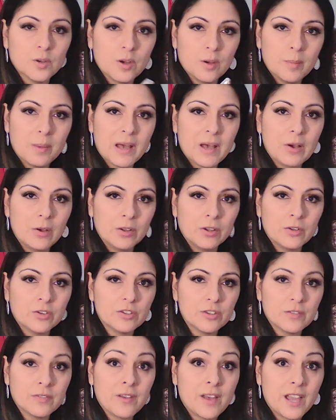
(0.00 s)
about your
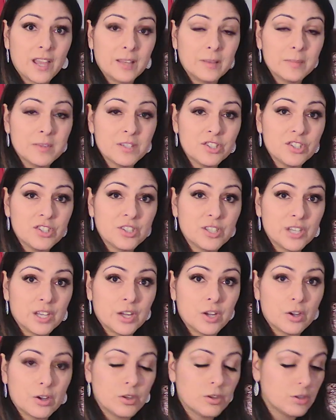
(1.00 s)
divine mission
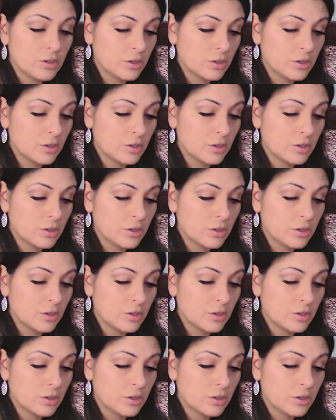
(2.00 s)
here.